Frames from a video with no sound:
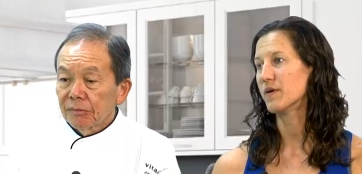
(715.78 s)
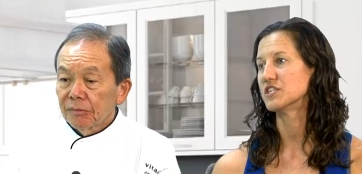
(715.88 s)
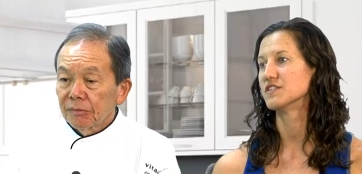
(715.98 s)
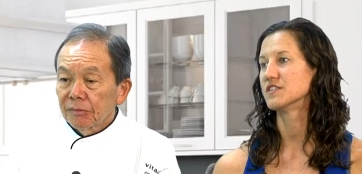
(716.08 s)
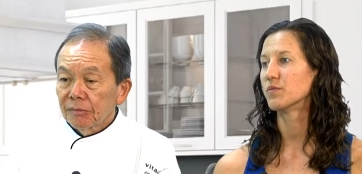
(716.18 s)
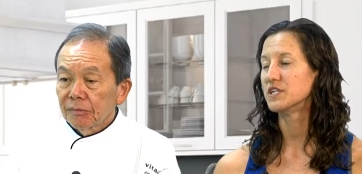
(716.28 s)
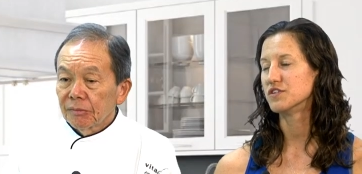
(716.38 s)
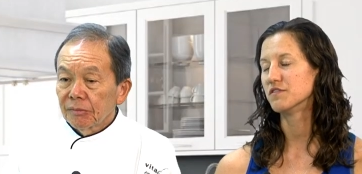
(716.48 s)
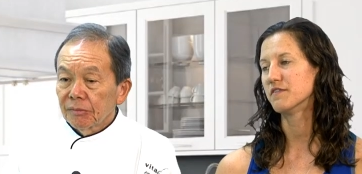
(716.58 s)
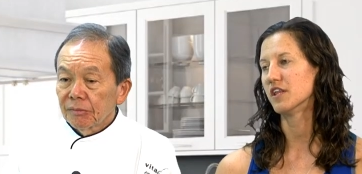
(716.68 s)
Speaker 1: question. So we
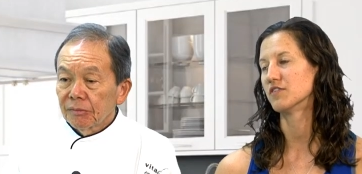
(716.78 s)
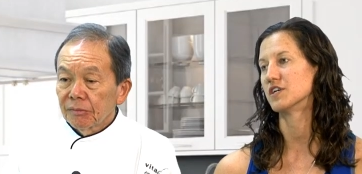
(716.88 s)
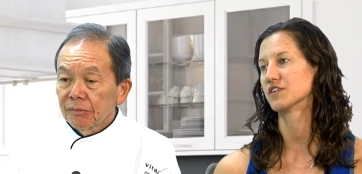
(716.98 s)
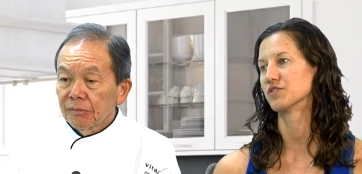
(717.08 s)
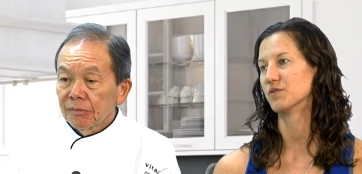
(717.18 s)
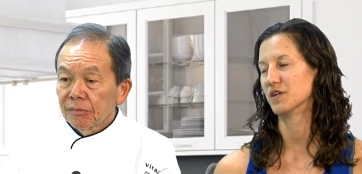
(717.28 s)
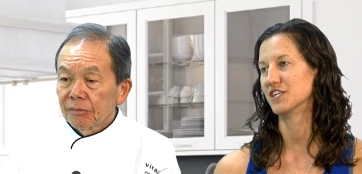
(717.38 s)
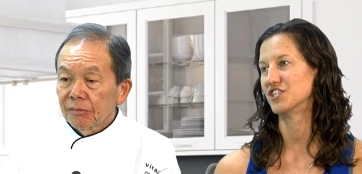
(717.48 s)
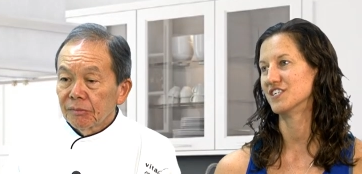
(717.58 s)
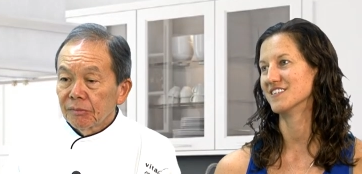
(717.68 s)
do follow Doctor
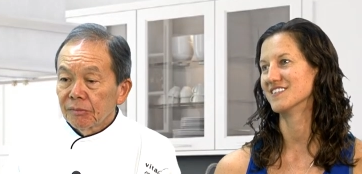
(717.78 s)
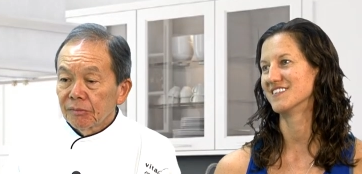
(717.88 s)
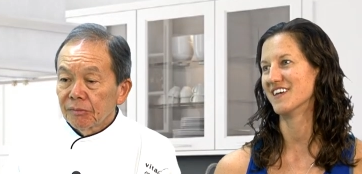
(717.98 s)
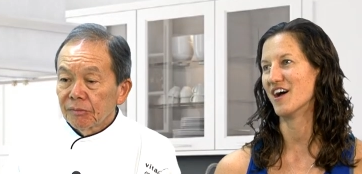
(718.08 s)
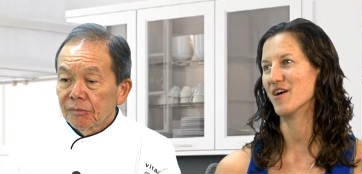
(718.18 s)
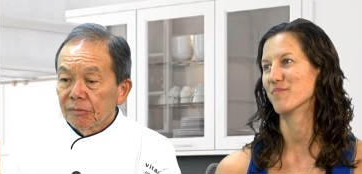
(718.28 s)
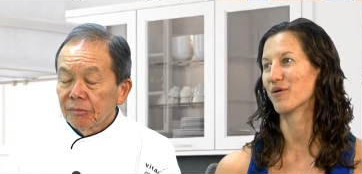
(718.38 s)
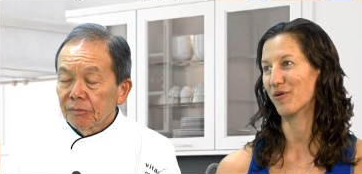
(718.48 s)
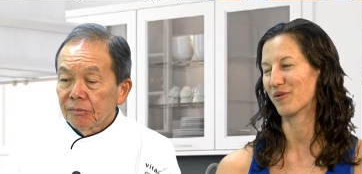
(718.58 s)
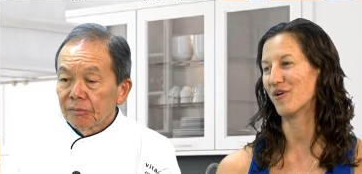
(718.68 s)
Ornish's um,
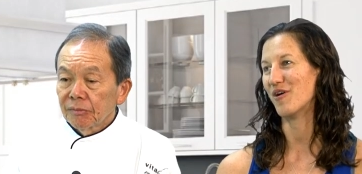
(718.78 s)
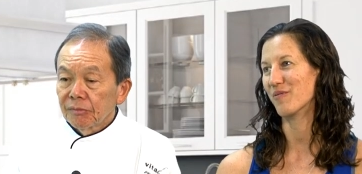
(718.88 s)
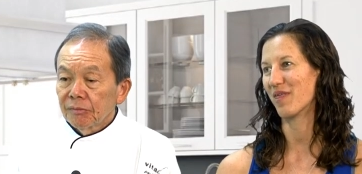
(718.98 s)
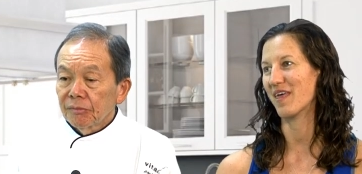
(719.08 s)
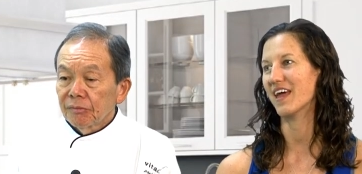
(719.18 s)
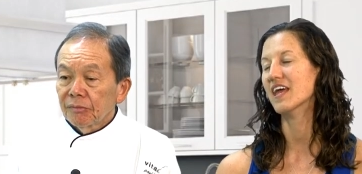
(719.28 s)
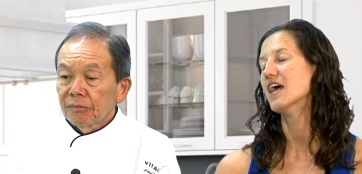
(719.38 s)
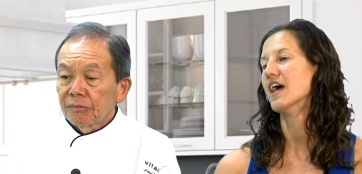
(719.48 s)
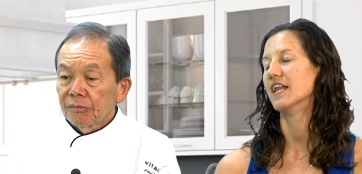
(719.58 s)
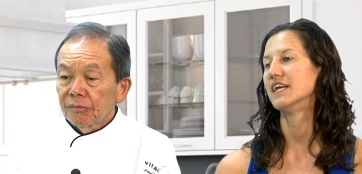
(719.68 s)
protocol with it,
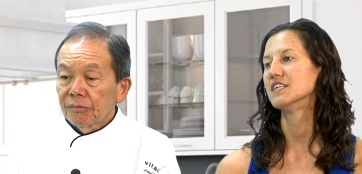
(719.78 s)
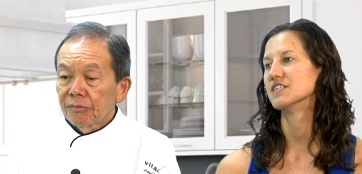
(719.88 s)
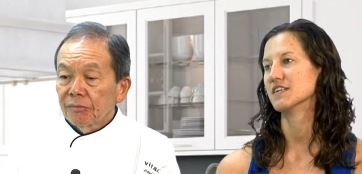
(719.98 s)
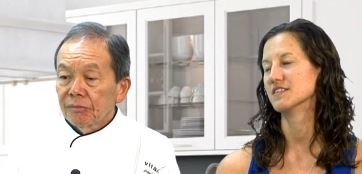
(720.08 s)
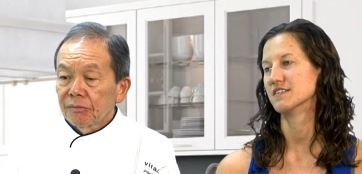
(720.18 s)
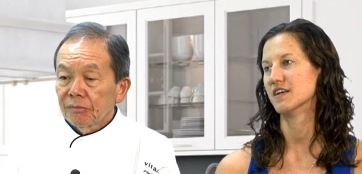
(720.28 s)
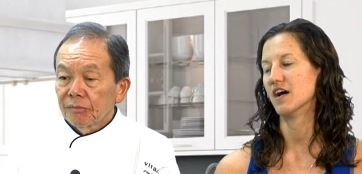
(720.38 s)
yep. and he does